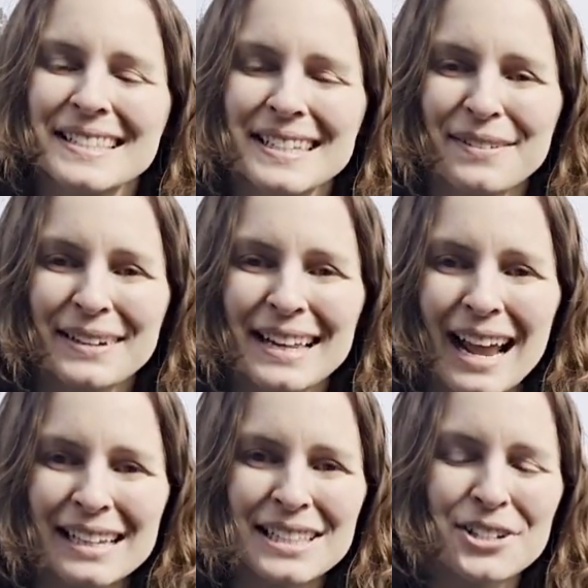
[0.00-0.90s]
seaweed
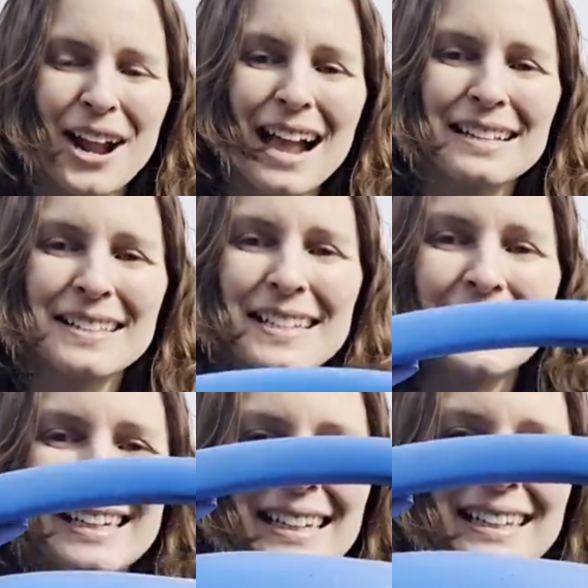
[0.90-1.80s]
extract
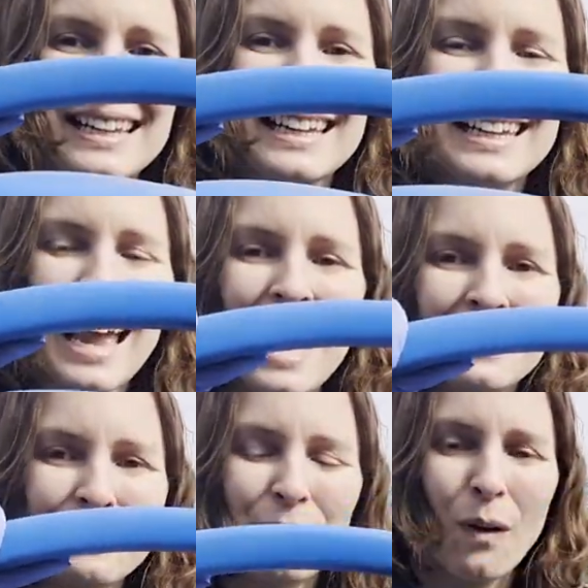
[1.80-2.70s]
in a can
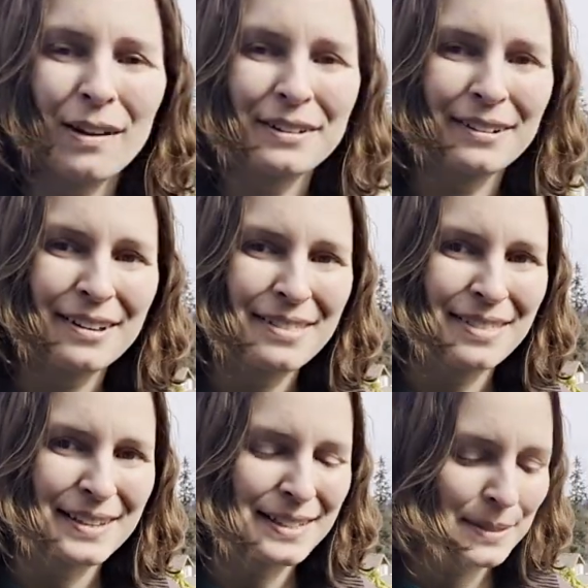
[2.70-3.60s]
of water
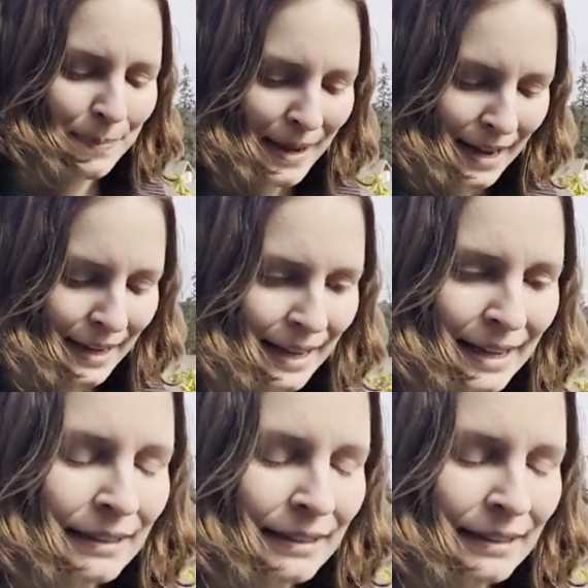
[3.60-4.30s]
this big.